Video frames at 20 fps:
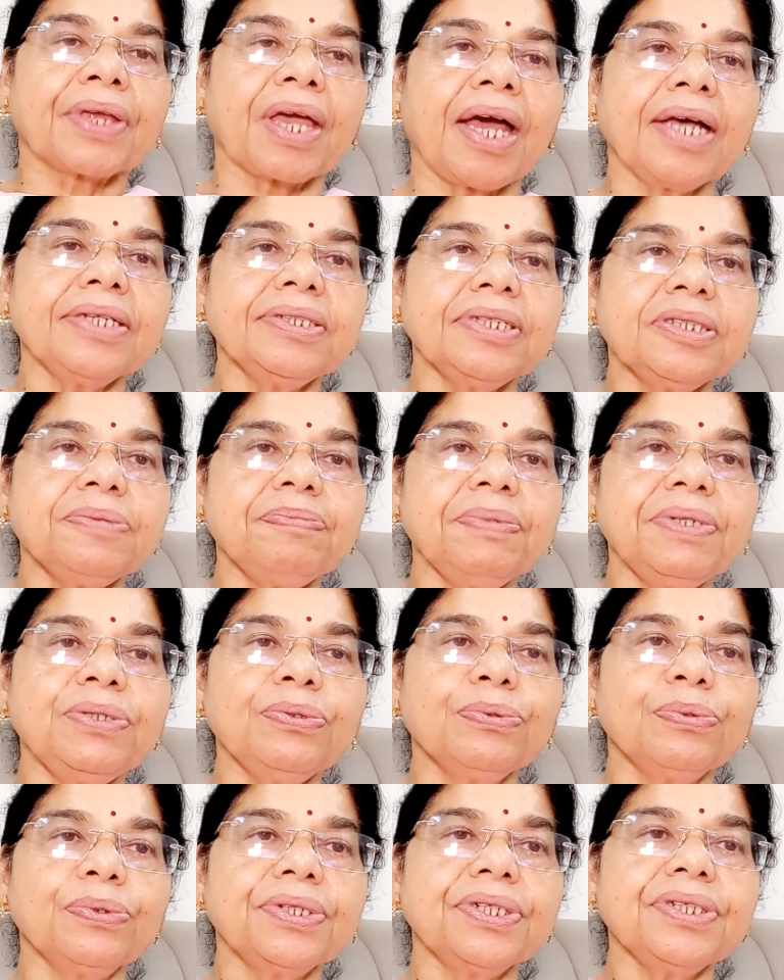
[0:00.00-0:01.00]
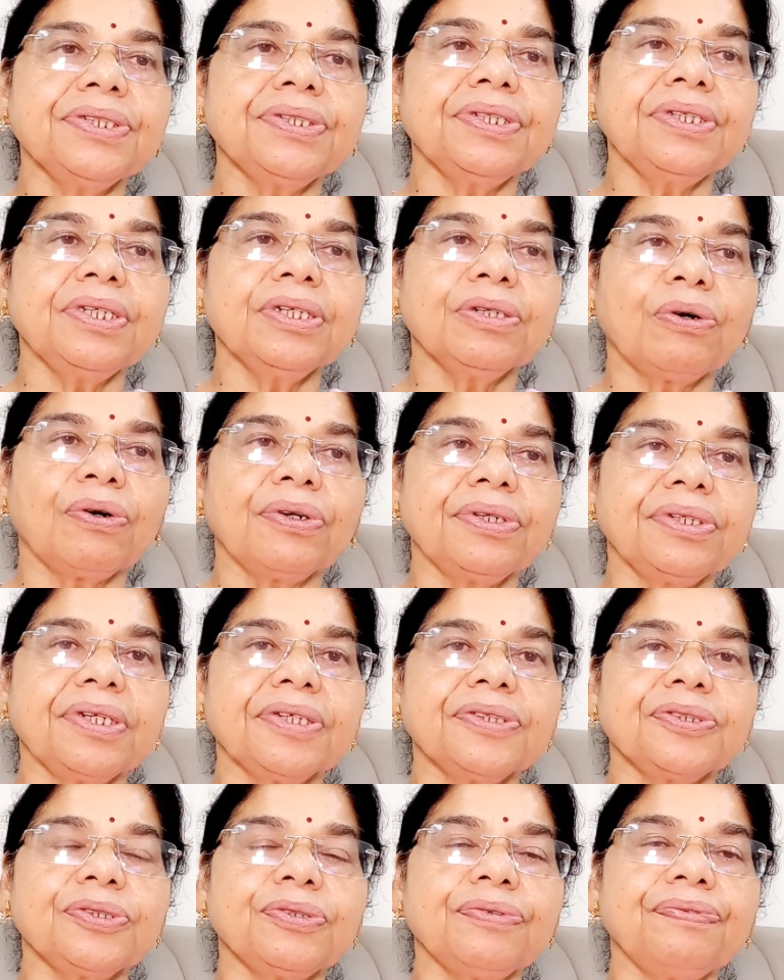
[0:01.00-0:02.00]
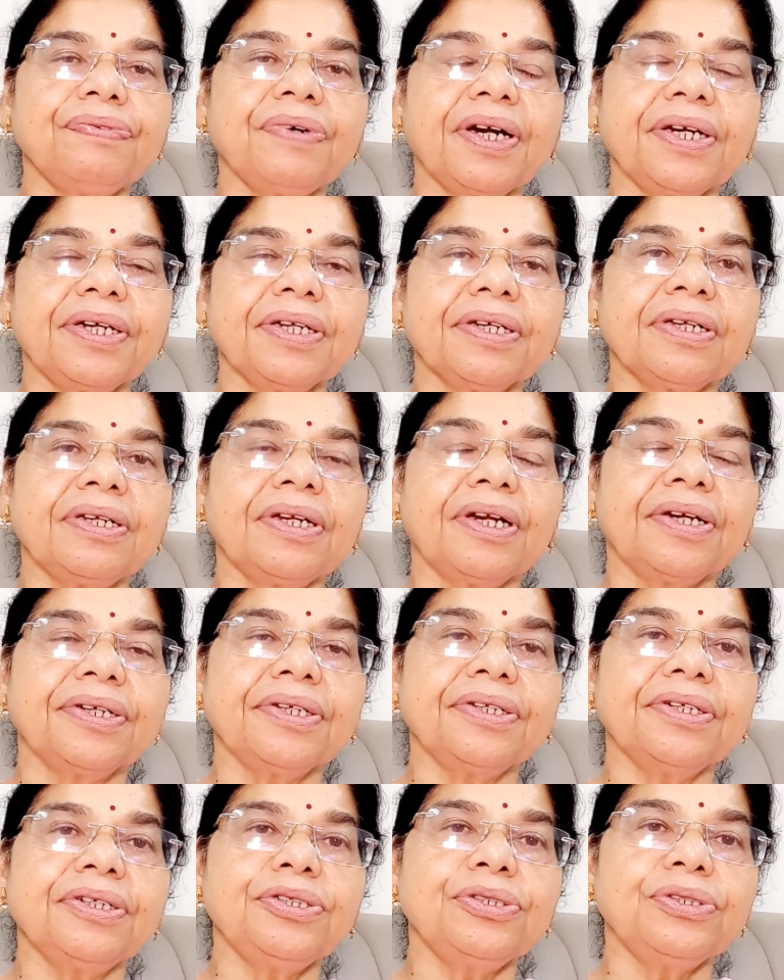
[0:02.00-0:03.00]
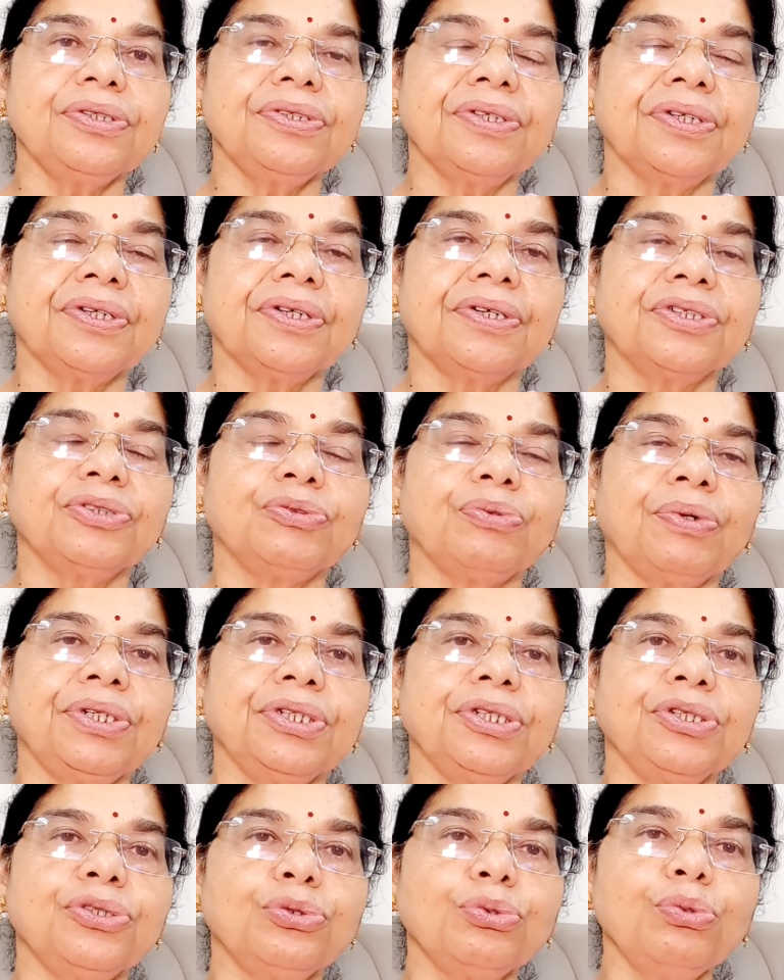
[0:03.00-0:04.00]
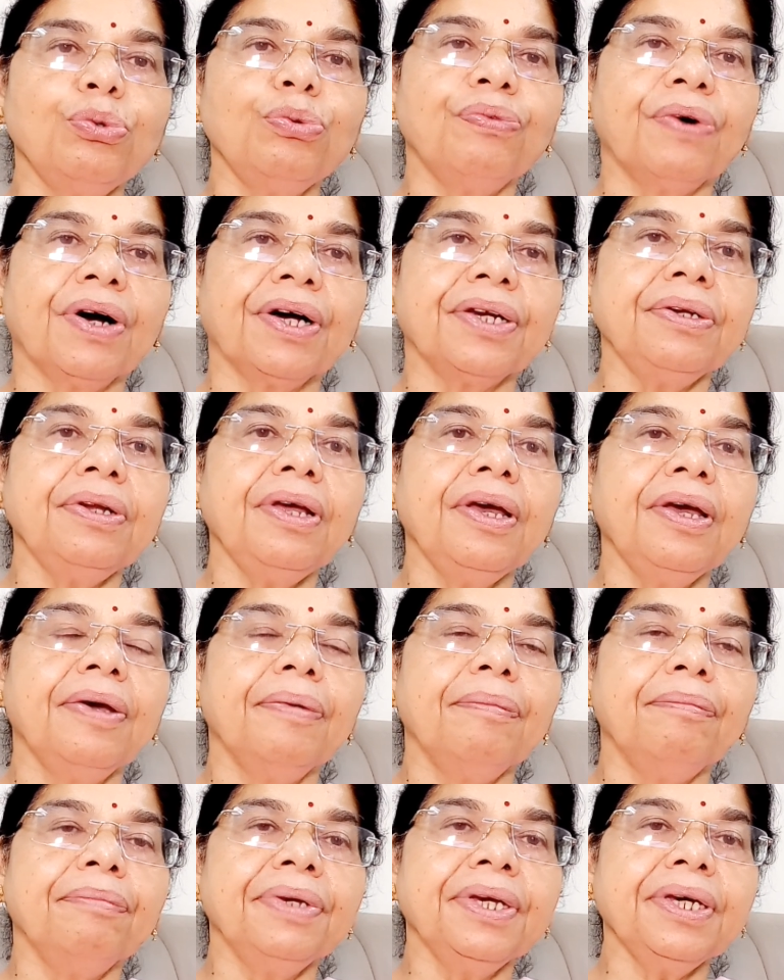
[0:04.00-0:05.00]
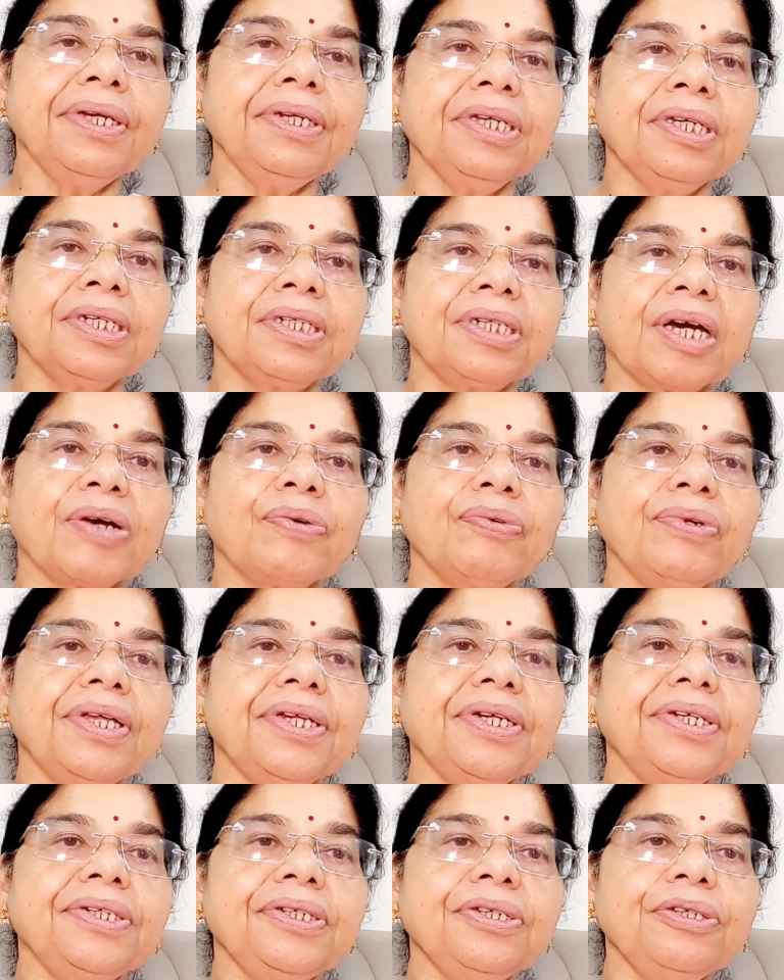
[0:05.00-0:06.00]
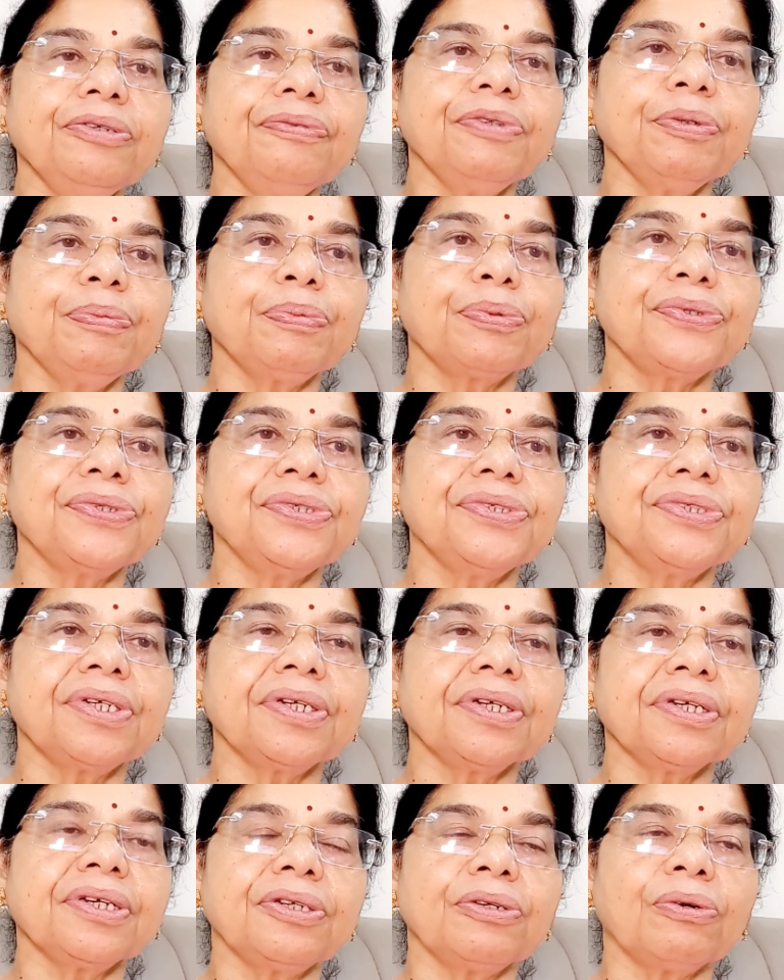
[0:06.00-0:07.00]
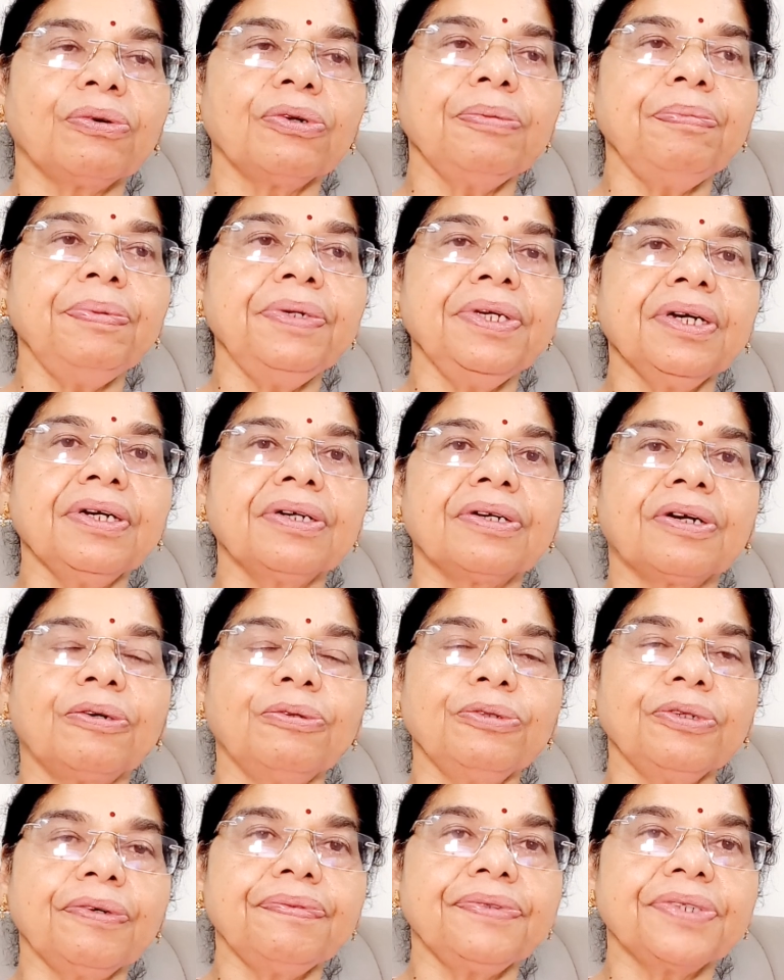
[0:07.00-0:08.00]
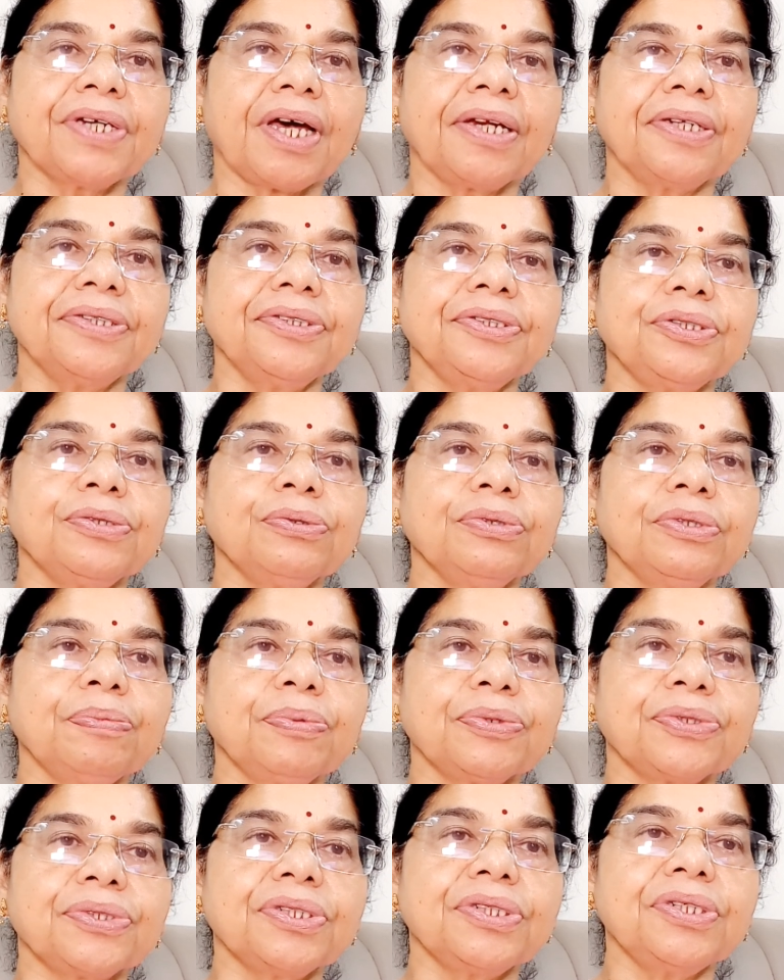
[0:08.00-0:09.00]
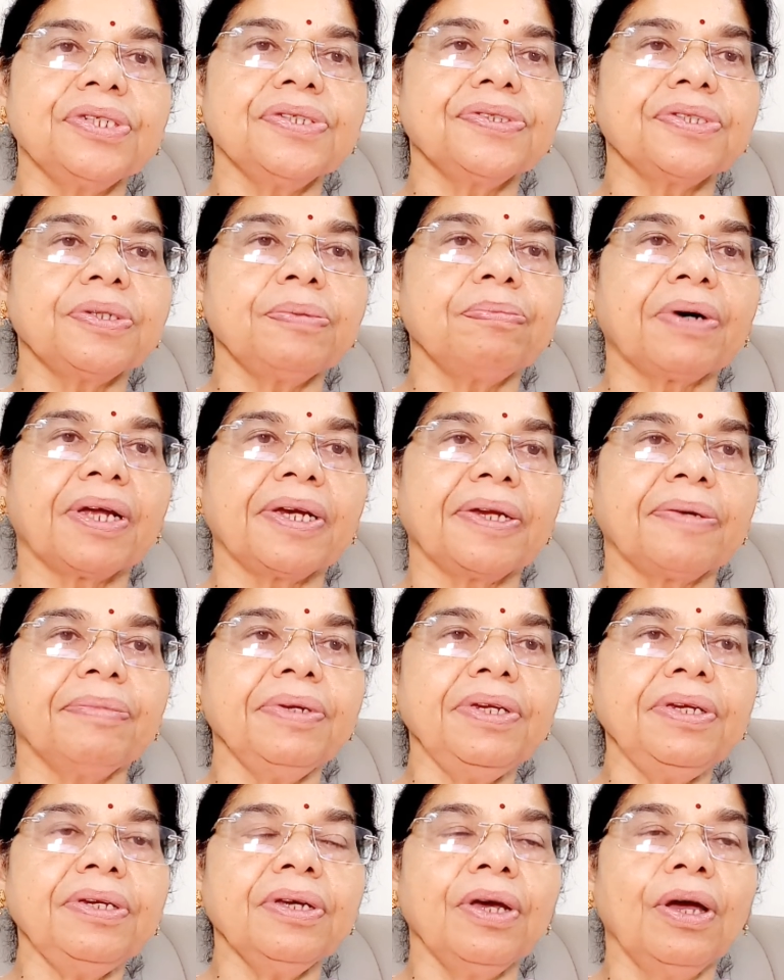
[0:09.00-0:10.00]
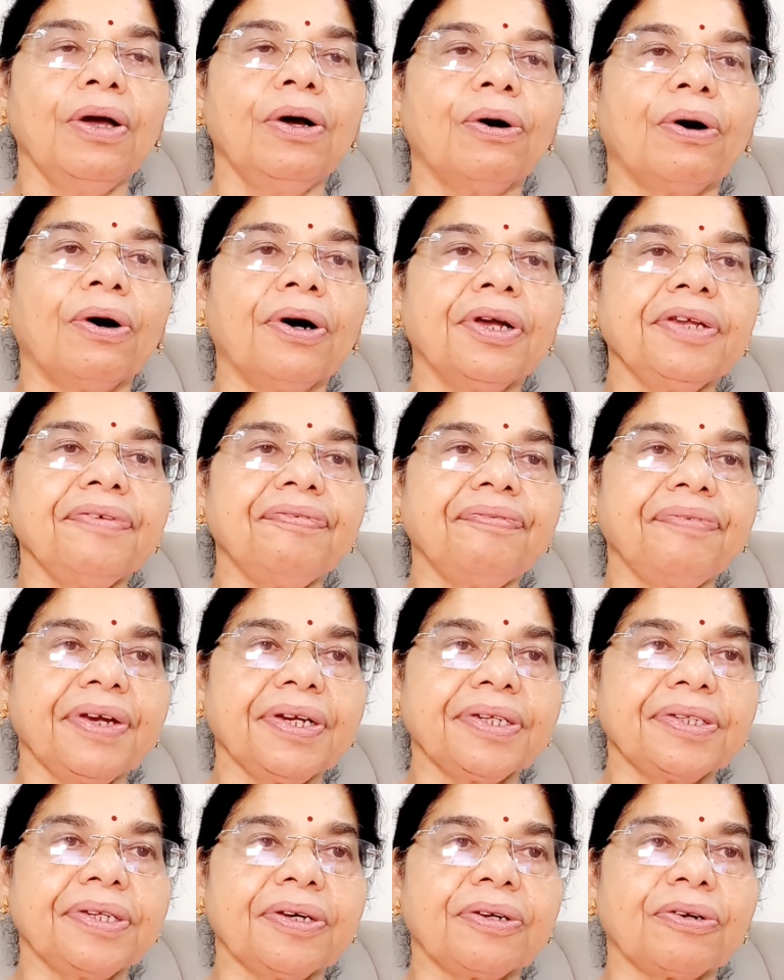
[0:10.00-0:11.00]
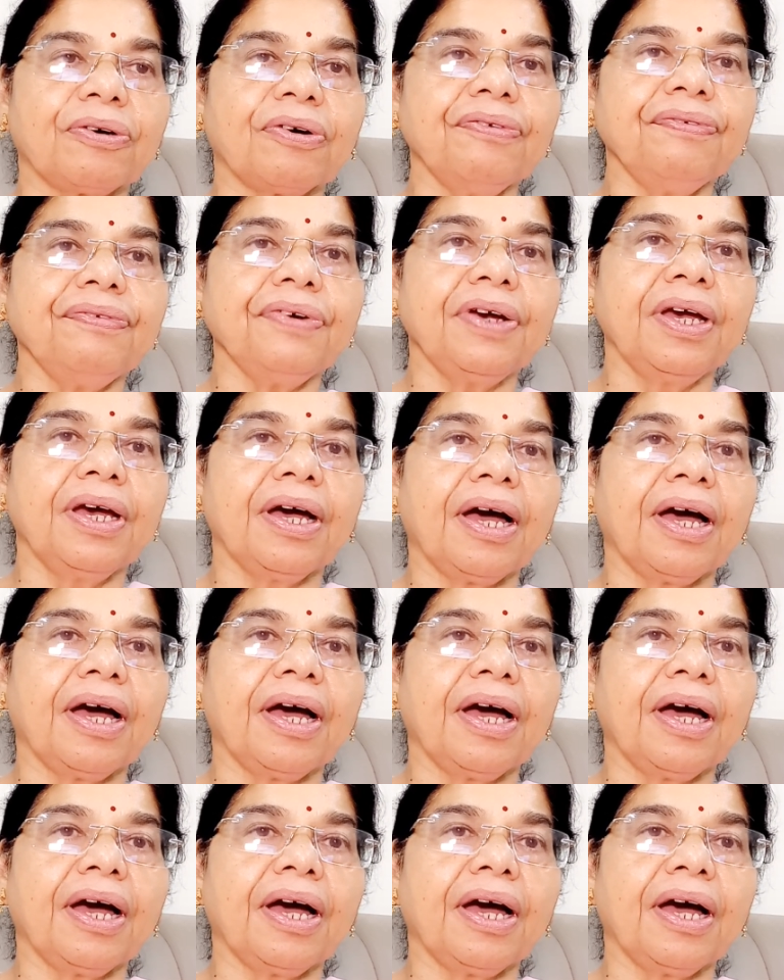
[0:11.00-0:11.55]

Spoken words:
As has been noticed in the context of Article 122(1), mere irregularity of the procedure cannot be a ground of challenge to the proceedings in Parliament or effect thereof.